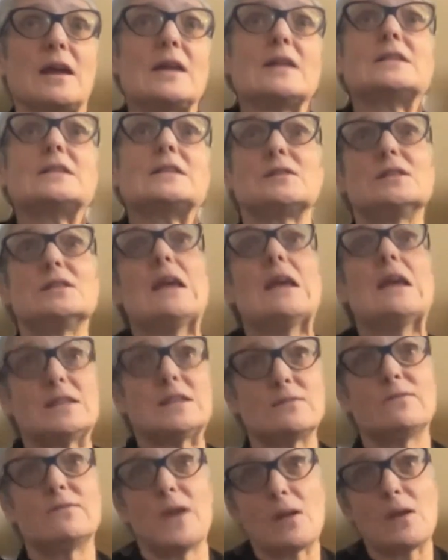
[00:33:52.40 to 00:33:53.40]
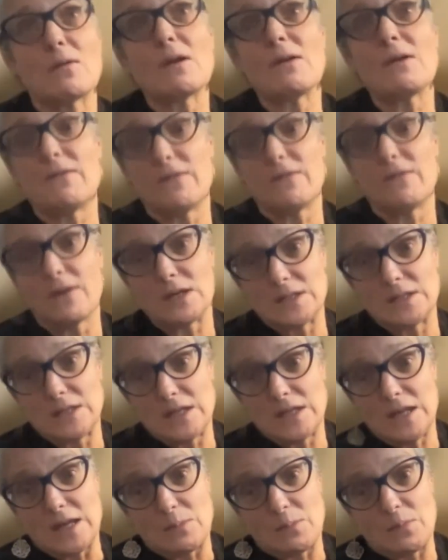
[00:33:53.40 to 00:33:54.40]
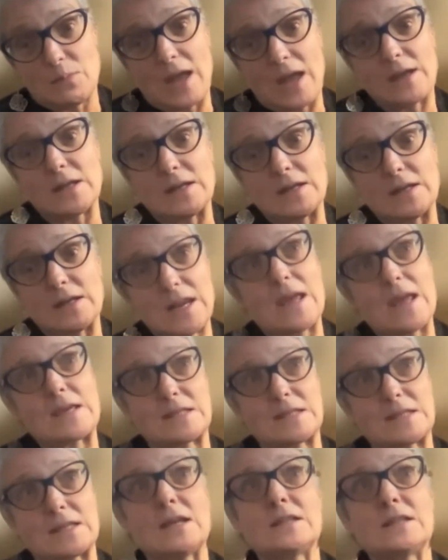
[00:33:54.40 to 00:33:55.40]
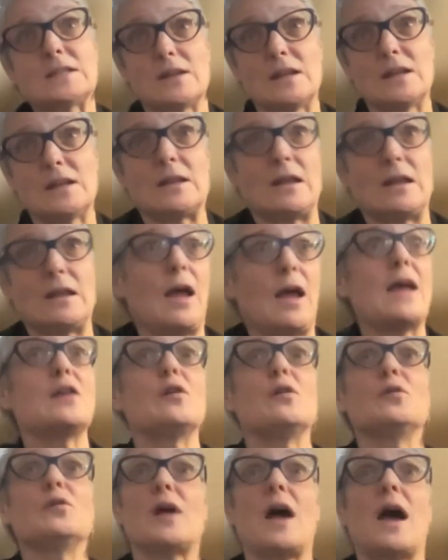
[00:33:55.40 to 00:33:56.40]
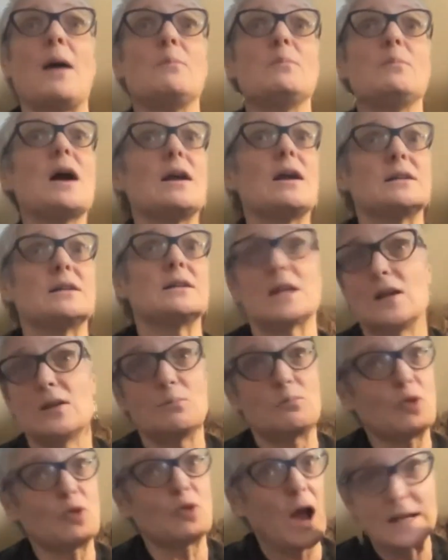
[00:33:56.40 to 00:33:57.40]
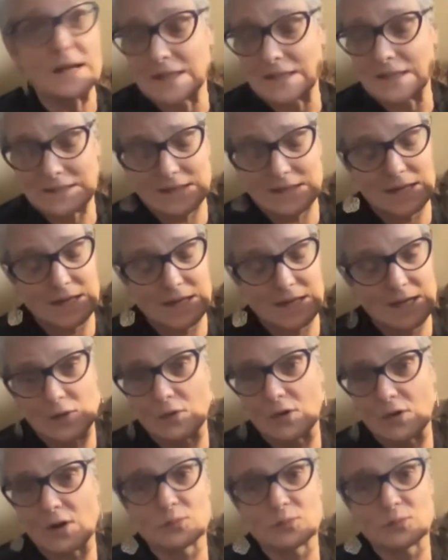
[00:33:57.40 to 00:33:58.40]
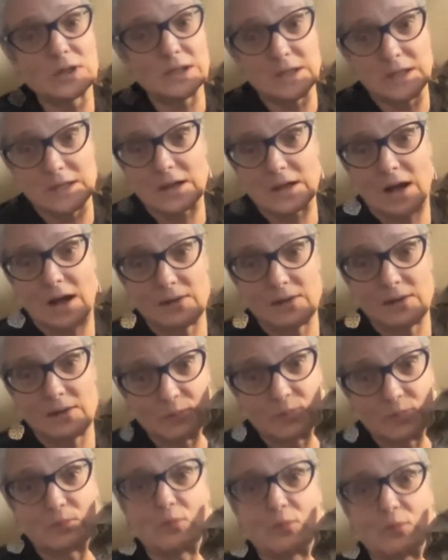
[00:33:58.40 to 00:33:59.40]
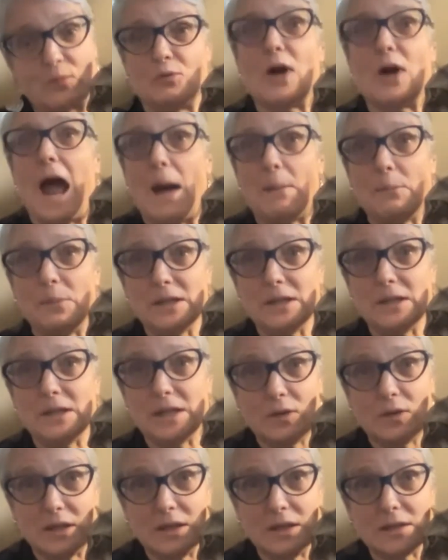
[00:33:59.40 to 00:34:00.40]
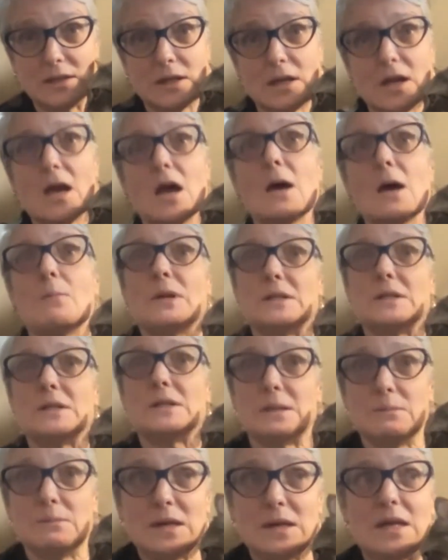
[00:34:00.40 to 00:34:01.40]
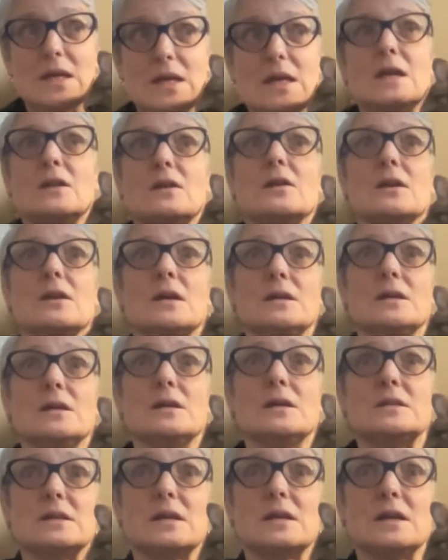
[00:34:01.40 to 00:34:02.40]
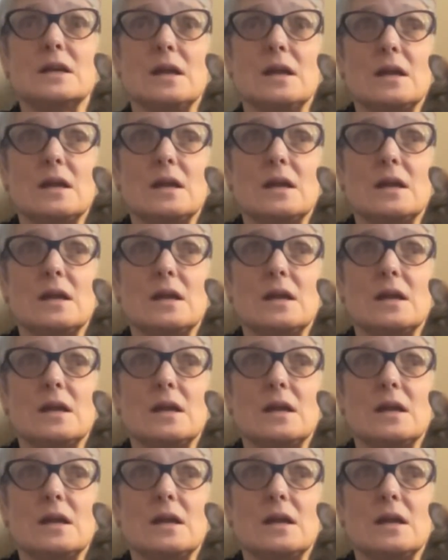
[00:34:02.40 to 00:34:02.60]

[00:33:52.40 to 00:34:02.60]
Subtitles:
it's very, very deep, and I'm not done processing it or really grappling with it, but to me it's